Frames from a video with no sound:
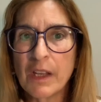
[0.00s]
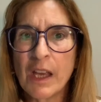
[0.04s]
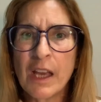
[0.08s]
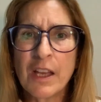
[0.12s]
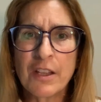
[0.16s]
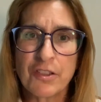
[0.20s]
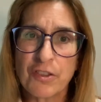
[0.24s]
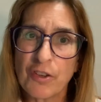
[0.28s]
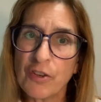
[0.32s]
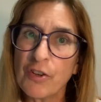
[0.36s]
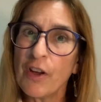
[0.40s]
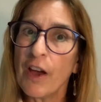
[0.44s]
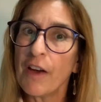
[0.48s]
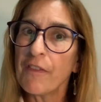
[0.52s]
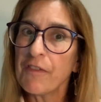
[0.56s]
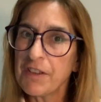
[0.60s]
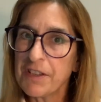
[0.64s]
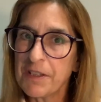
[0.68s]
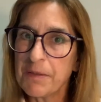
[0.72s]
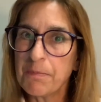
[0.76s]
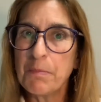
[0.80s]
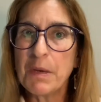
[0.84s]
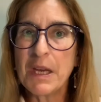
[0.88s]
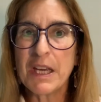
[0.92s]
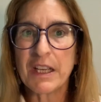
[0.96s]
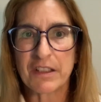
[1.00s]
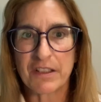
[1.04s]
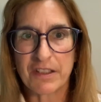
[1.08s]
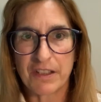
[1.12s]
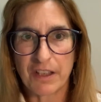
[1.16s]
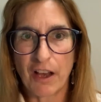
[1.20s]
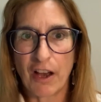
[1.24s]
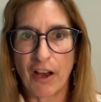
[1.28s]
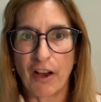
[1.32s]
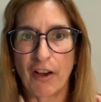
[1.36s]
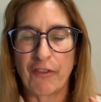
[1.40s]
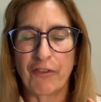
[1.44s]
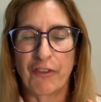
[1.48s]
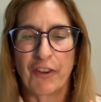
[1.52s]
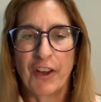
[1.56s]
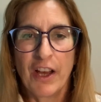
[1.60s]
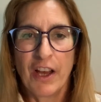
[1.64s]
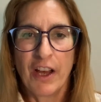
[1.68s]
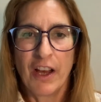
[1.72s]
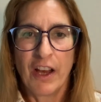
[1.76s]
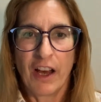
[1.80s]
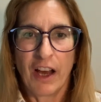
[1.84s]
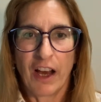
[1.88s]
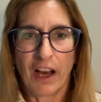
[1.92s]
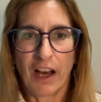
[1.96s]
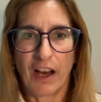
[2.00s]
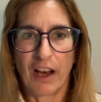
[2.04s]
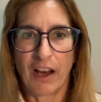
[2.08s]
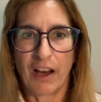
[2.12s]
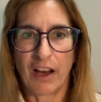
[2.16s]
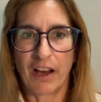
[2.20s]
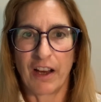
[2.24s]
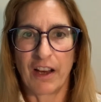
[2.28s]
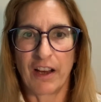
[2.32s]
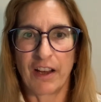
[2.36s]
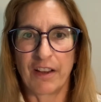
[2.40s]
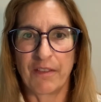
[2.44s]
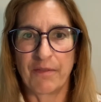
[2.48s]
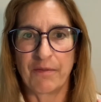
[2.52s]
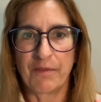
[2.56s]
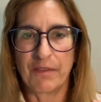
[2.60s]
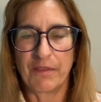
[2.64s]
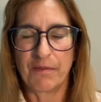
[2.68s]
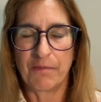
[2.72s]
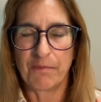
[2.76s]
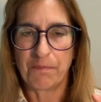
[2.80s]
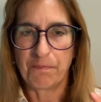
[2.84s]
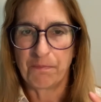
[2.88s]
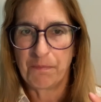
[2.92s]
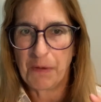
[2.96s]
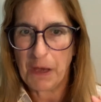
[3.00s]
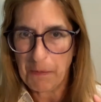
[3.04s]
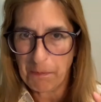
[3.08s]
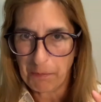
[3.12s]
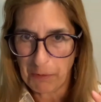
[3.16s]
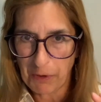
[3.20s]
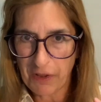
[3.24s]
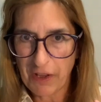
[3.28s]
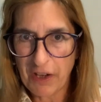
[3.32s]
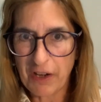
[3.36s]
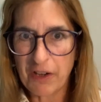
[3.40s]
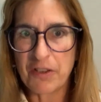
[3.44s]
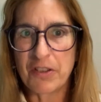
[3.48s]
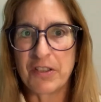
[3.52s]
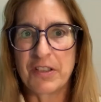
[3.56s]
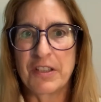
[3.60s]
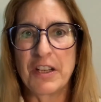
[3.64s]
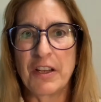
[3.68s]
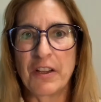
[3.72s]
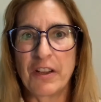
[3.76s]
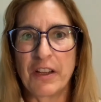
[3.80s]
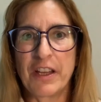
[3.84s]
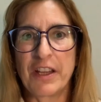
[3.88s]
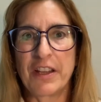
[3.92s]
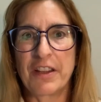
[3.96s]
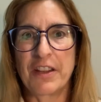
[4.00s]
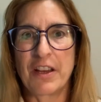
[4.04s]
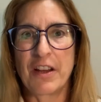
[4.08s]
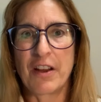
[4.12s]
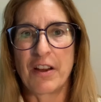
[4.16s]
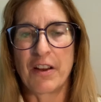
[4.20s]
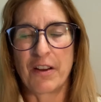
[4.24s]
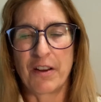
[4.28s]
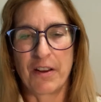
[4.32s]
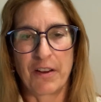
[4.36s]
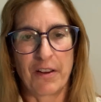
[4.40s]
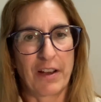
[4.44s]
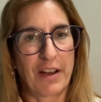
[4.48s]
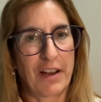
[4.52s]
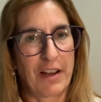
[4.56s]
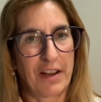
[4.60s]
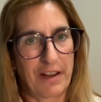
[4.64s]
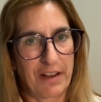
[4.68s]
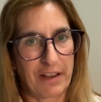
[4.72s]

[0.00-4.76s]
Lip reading: And so you have this mix of people that are still in their